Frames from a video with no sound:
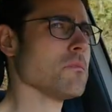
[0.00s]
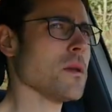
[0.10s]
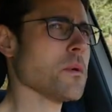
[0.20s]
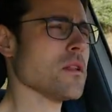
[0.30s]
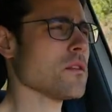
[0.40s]

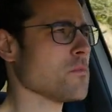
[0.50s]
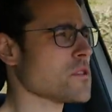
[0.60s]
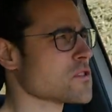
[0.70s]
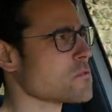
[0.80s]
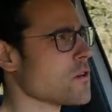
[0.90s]
maybe a little
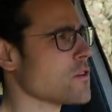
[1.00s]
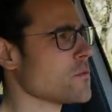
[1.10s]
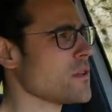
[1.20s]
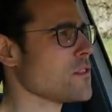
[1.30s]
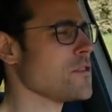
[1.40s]
bit smaller
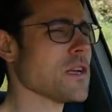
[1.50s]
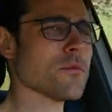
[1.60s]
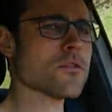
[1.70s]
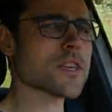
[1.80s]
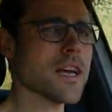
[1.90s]
one, the V
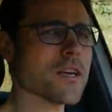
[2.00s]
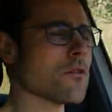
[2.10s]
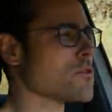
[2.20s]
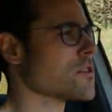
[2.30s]
W Taigo